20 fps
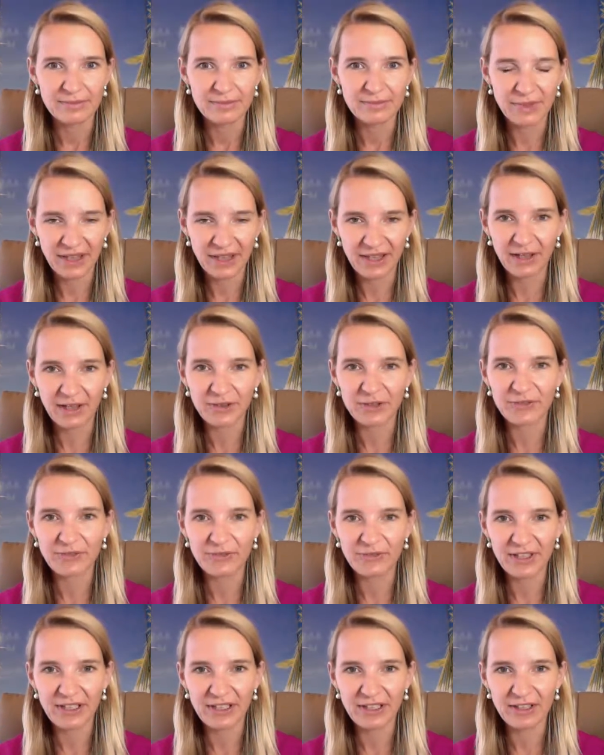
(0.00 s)
without the
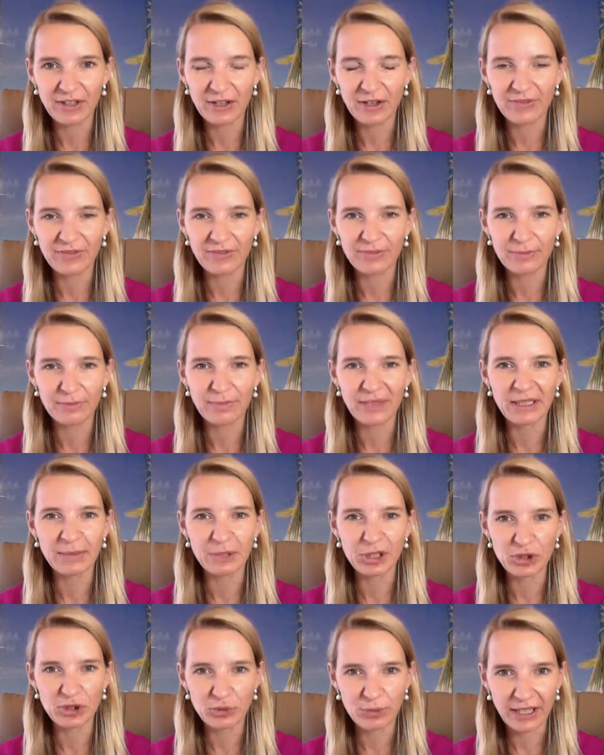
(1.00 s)
fear of being
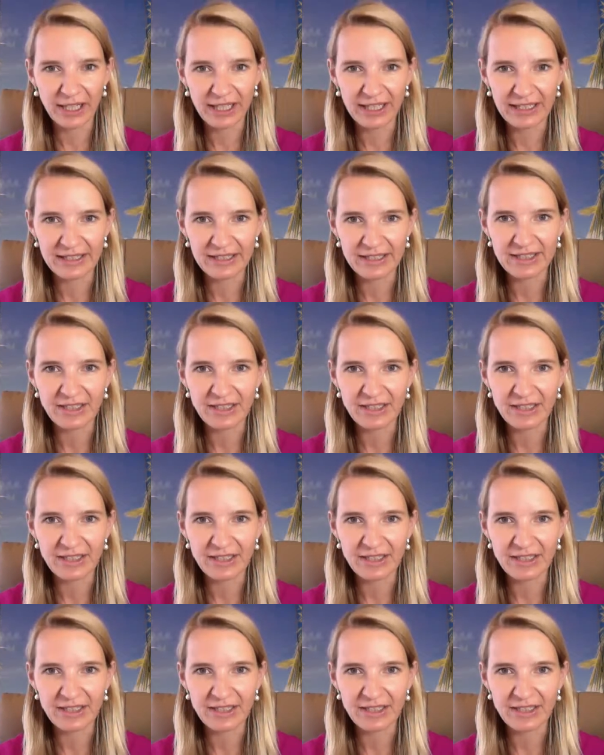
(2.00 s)
betrayed